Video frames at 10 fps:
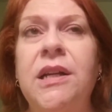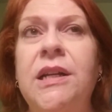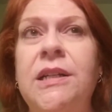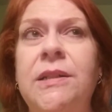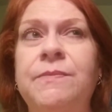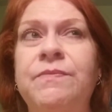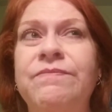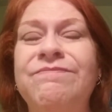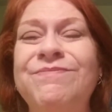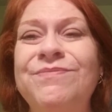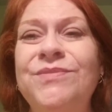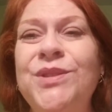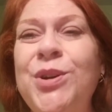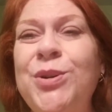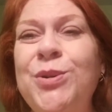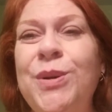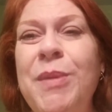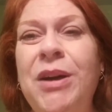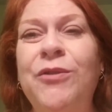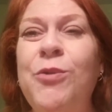No
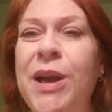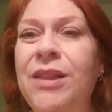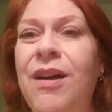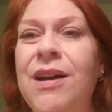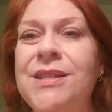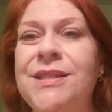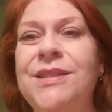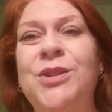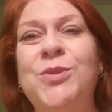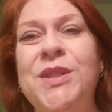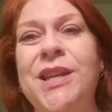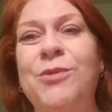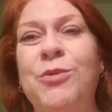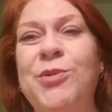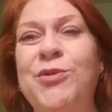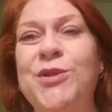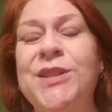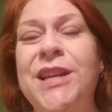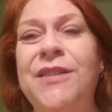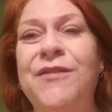amount of weight loss, no skin removal
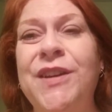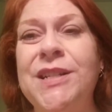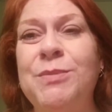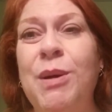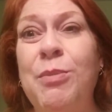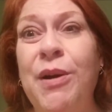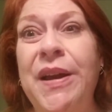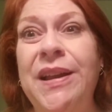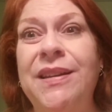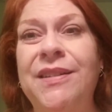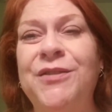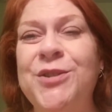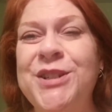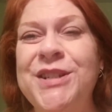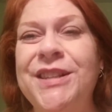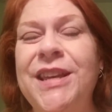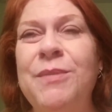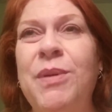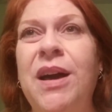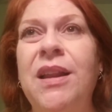is gonna fix my brain,
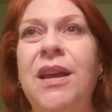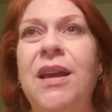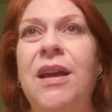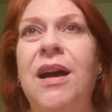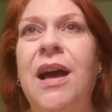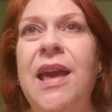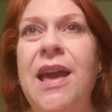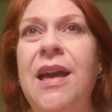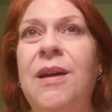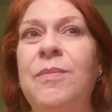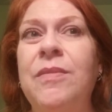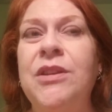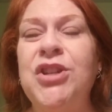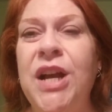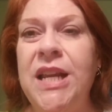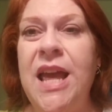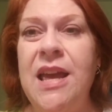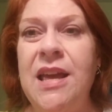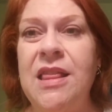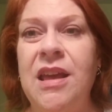unfortunately, but I am trying to
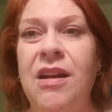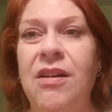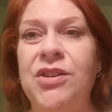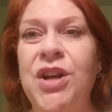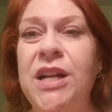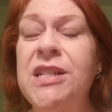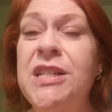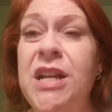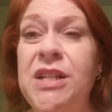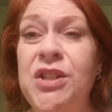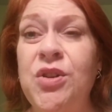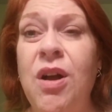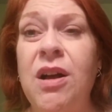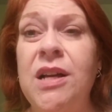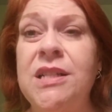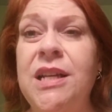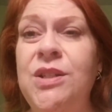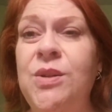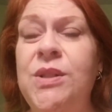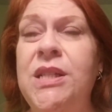hang in there, trying to stay strong, because I
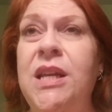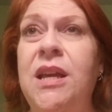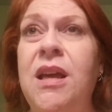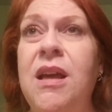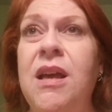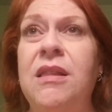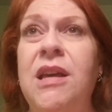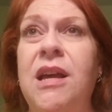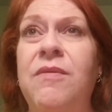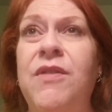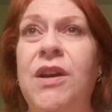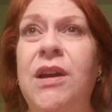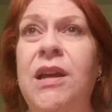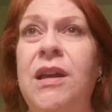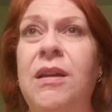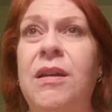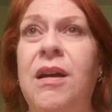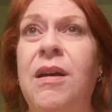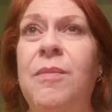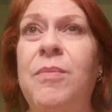do see that very
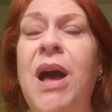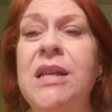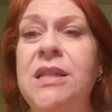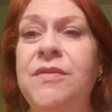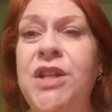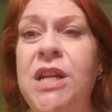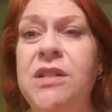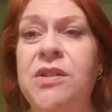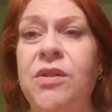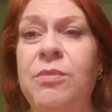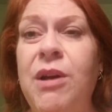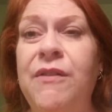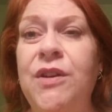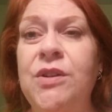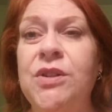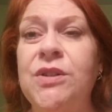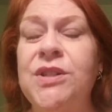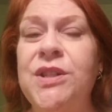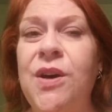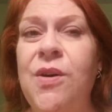positive changes are in my future.
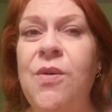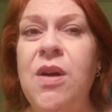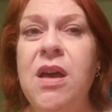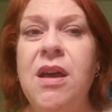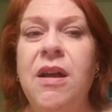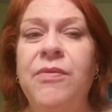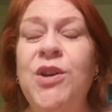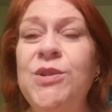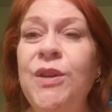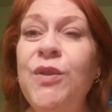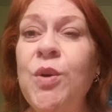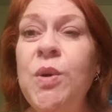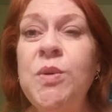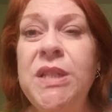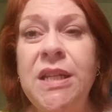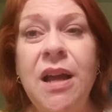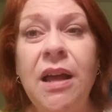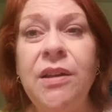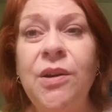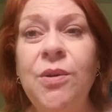So those of you who did
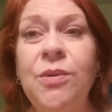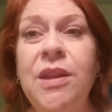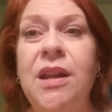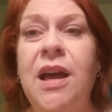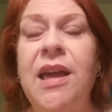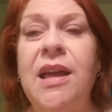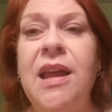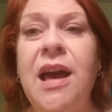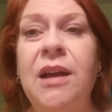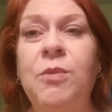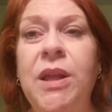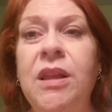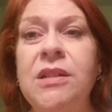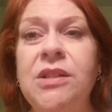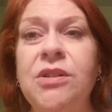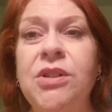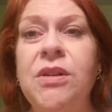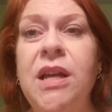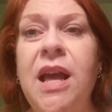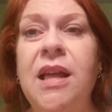not know that I had had weight loss
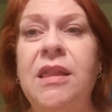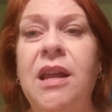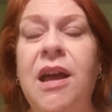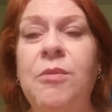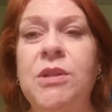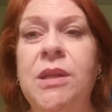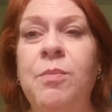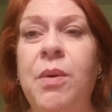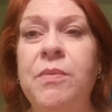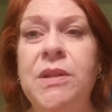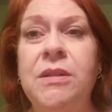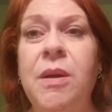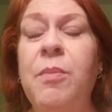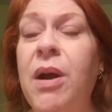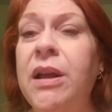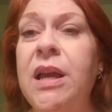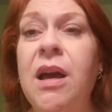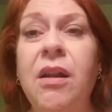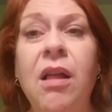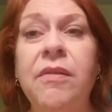surgery and that I was embarking
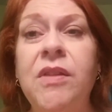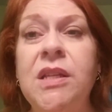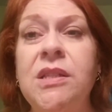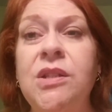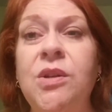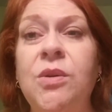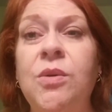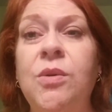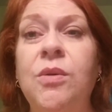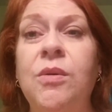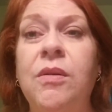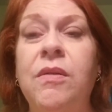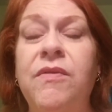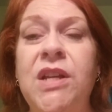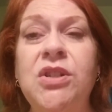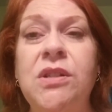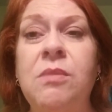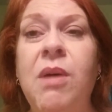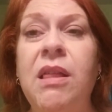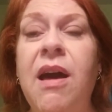on all of these new ventures
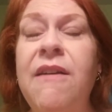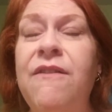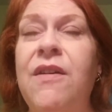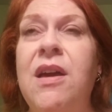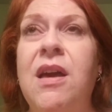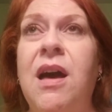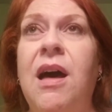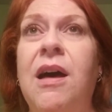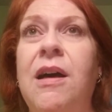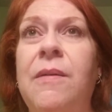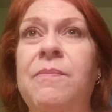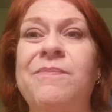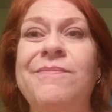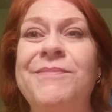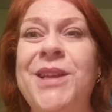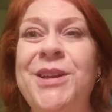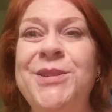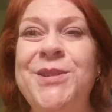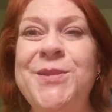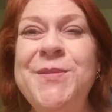in my life, now you
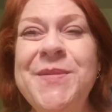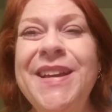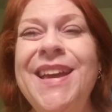do.